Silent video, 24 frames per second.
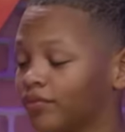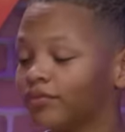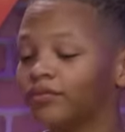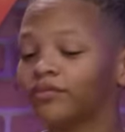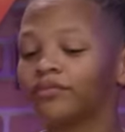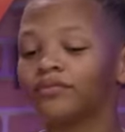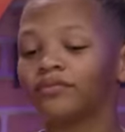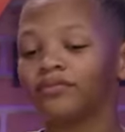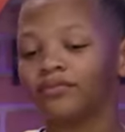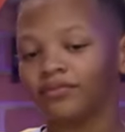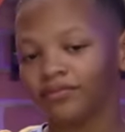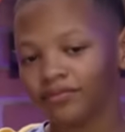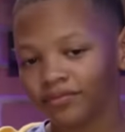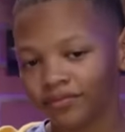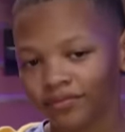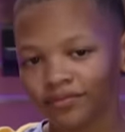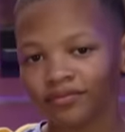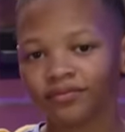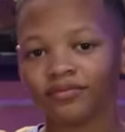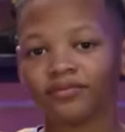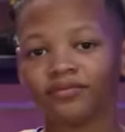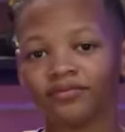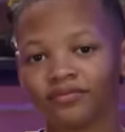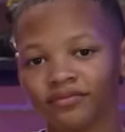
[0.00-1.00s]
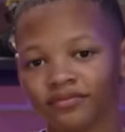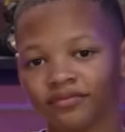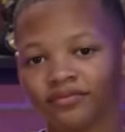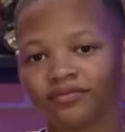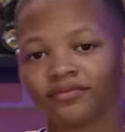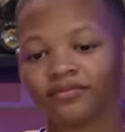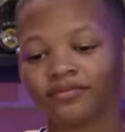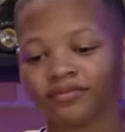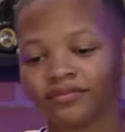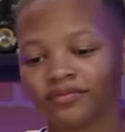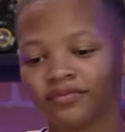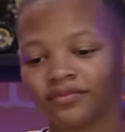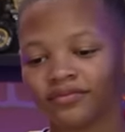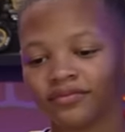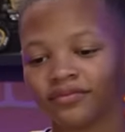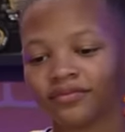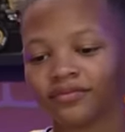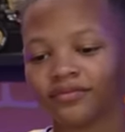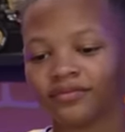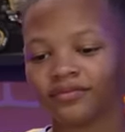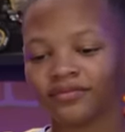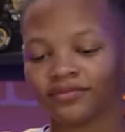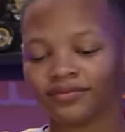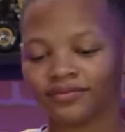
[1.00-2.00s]

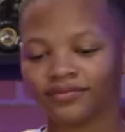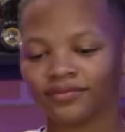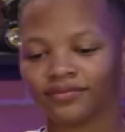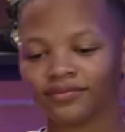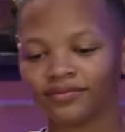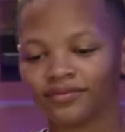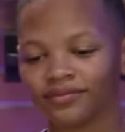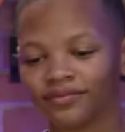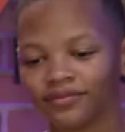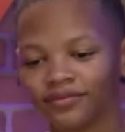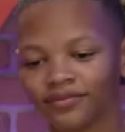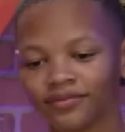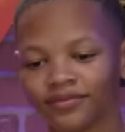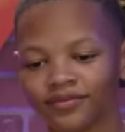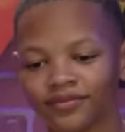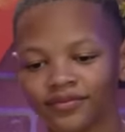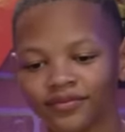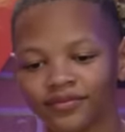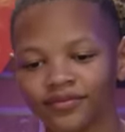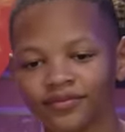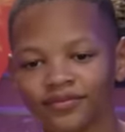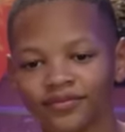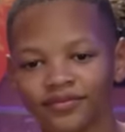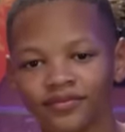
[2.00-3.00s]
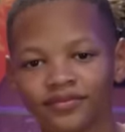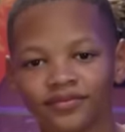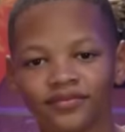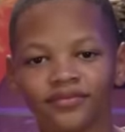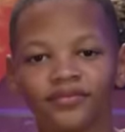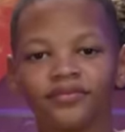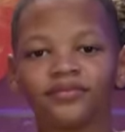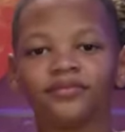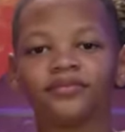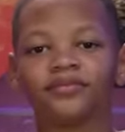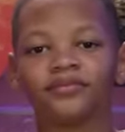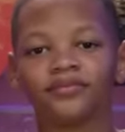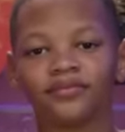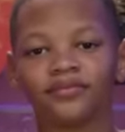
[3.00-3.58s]
The person shown says nothing.